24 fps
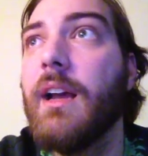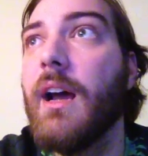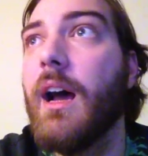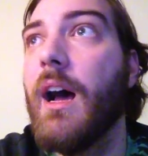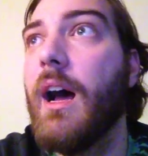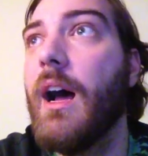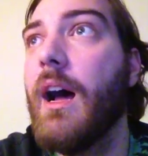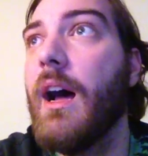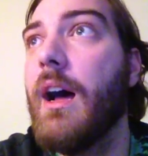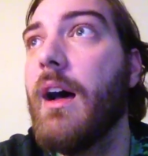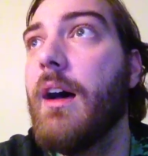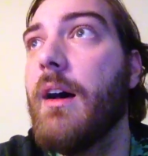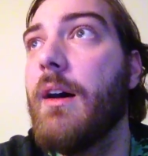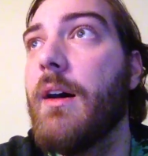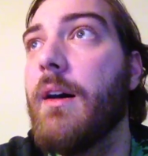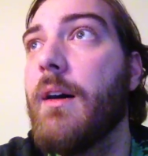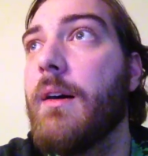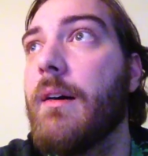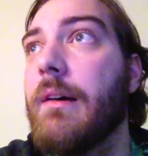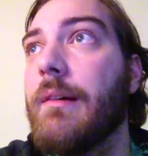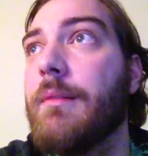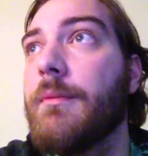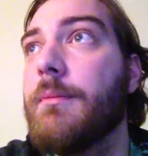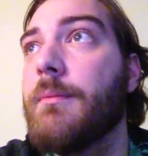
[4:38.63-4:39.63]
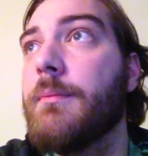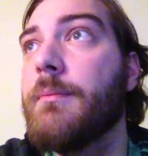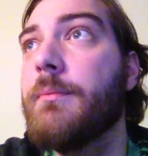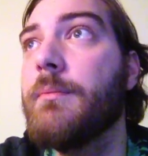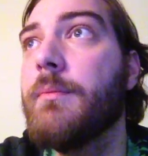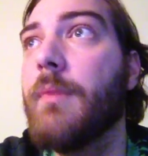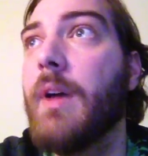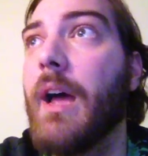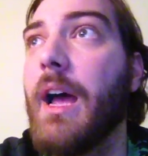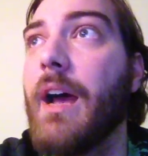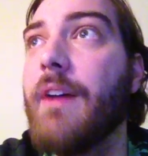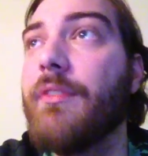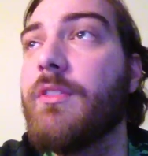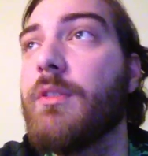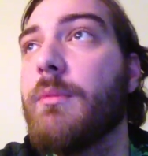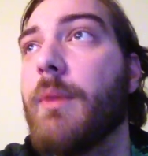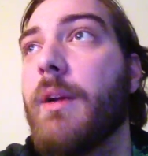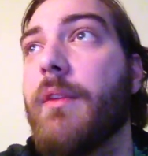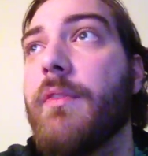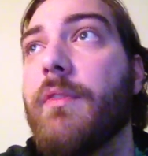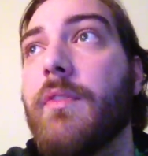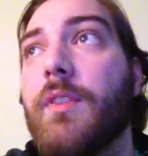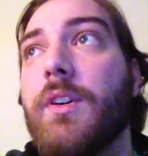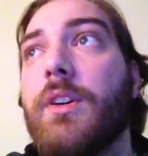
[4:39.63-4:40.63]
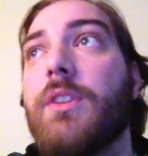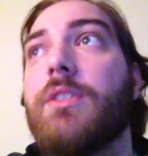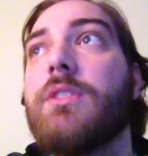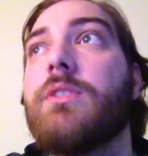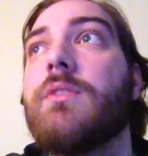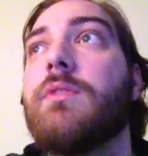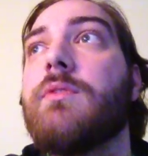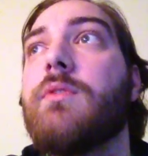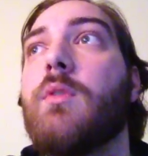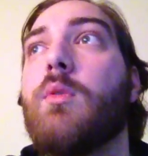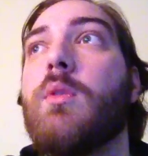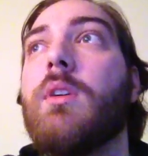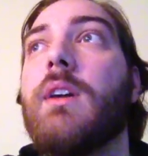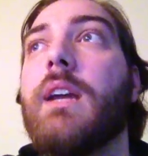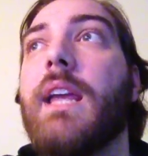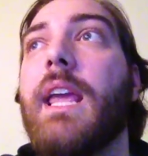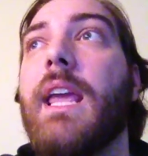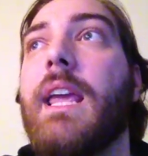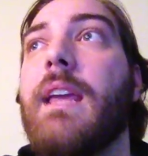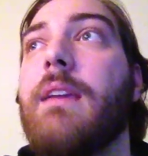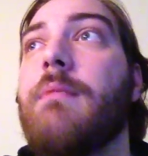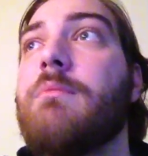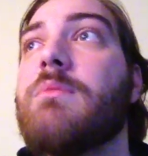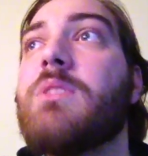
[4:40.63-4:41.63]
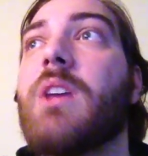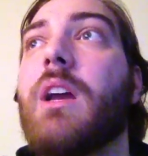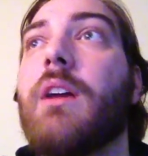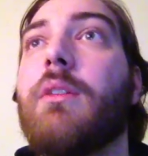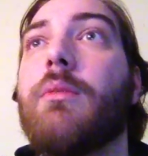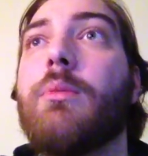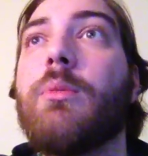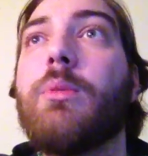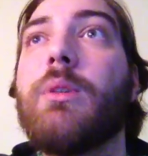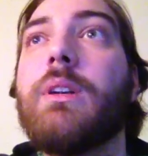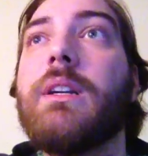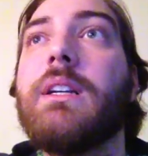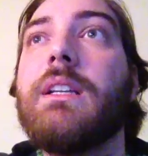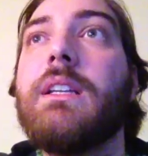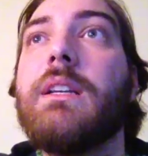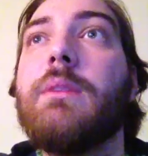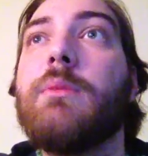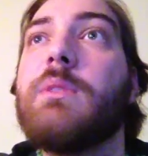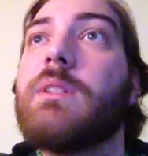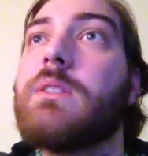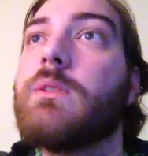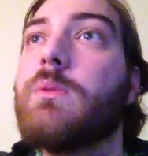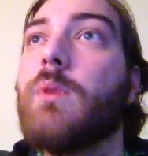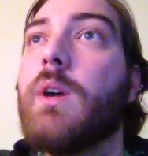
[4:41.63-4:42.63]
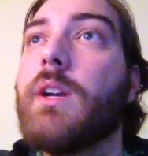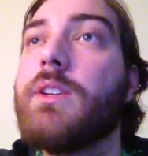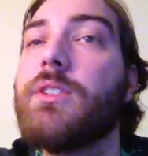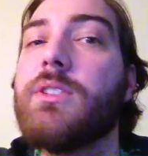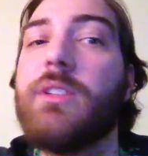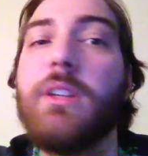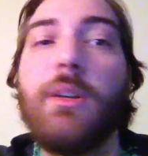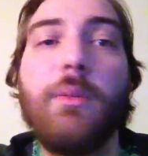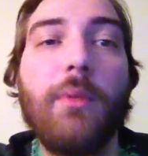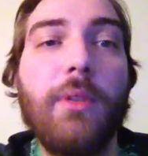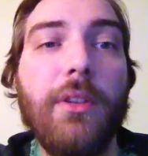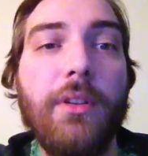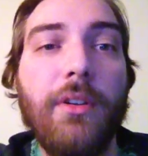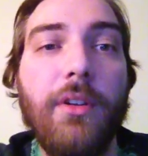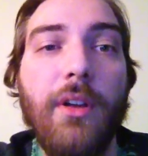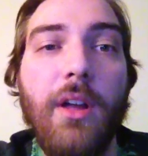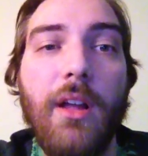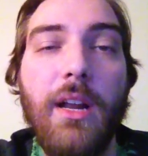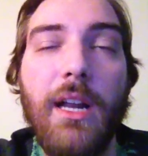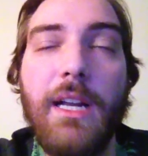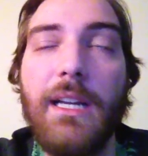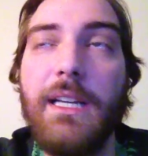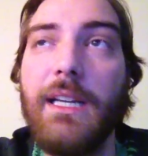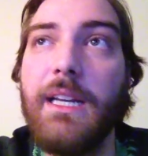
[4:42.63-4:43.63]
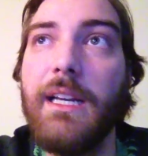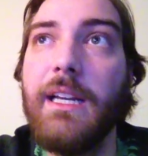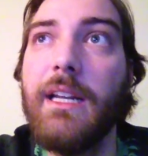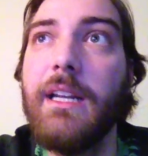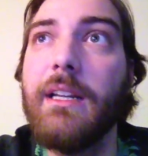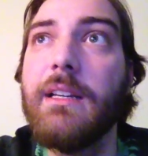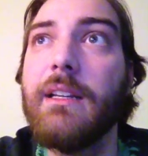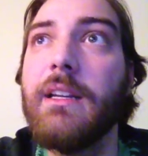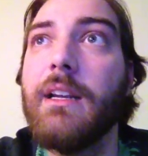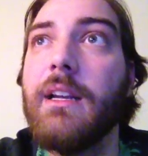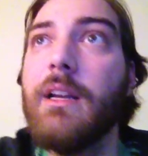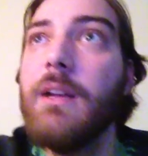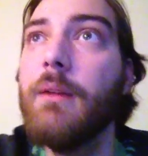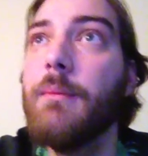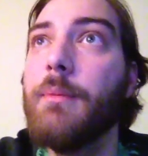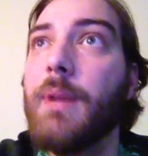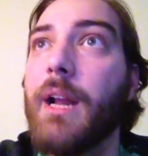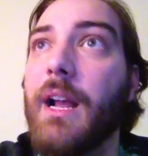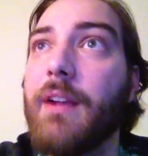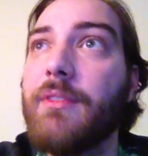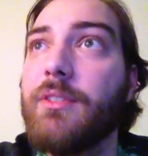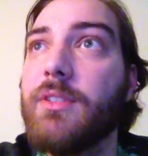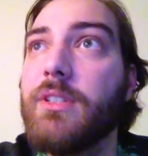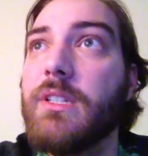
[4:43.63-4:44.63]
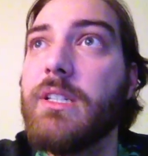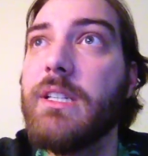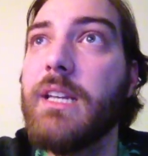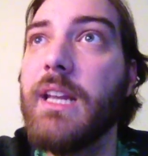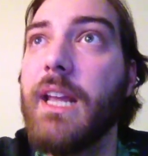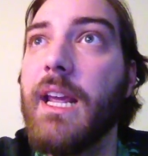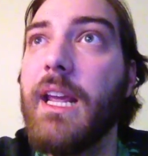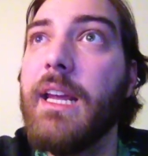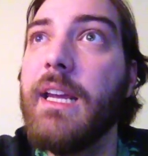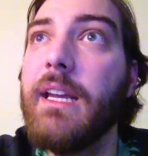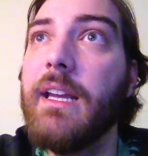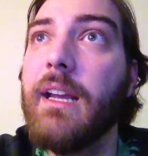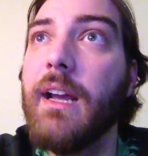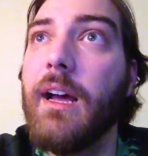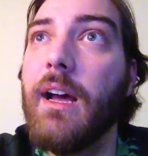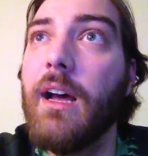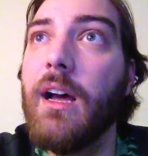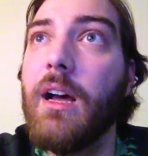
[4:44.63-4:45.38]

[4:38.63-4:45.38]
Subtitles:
After my first 4 games, I really was questioning whether or not I'd need it, but after today,